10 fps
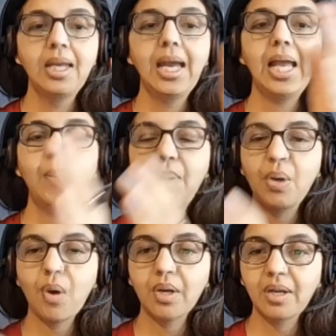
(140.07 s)
helping
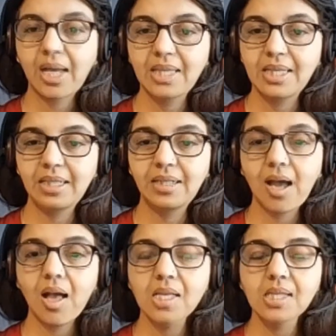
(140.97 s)
organizing
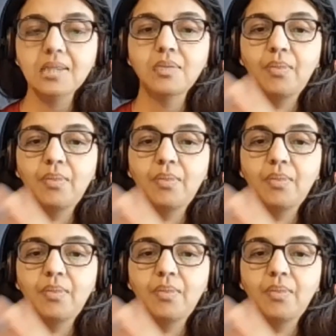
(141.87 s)
tasks,